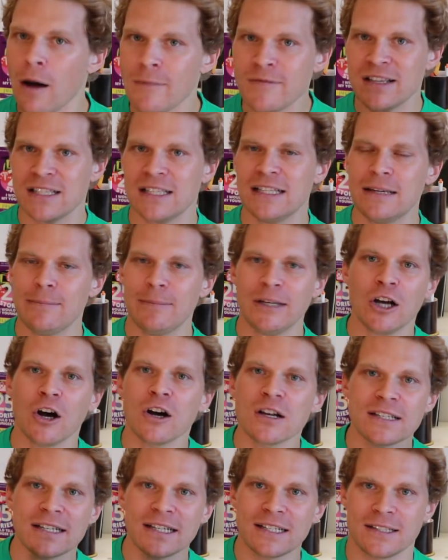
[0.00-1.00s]
obviously,
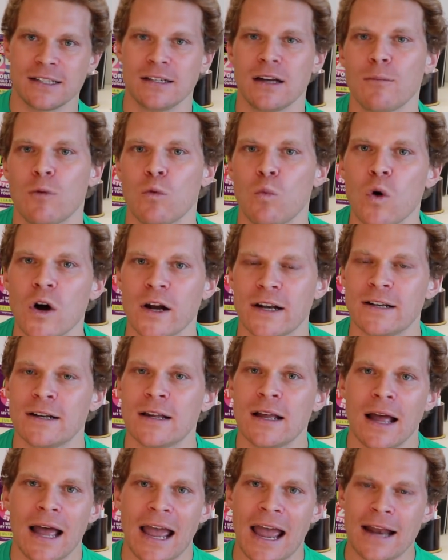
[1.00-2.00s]
because it is the number one
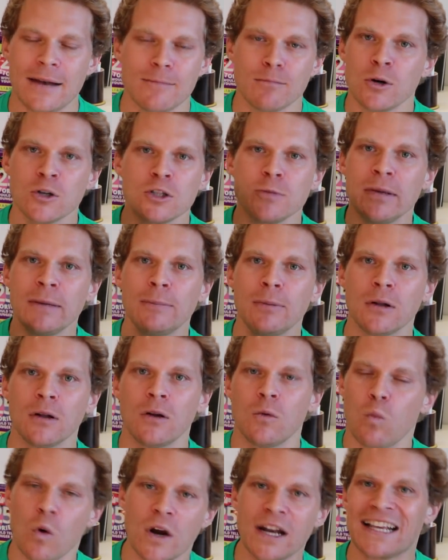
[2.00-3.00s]
and most
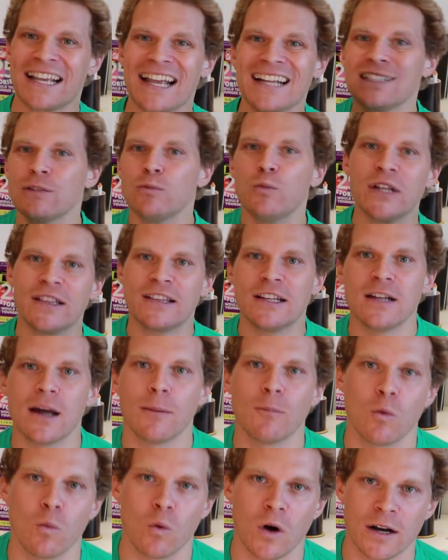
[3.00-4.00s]
people want to get with the
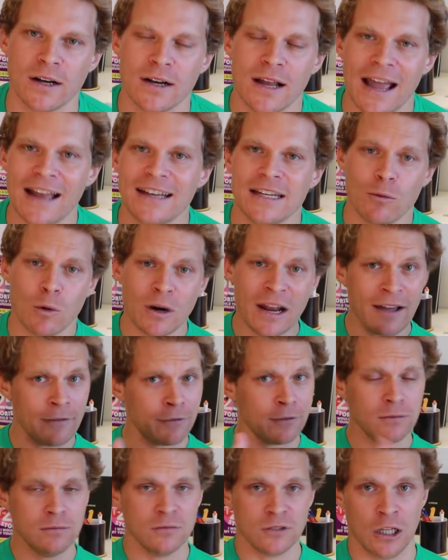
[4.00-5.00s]
number one and they want to
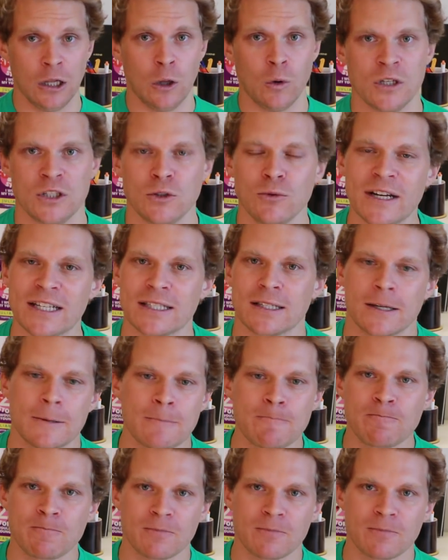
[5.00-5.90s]
have the lowest risk,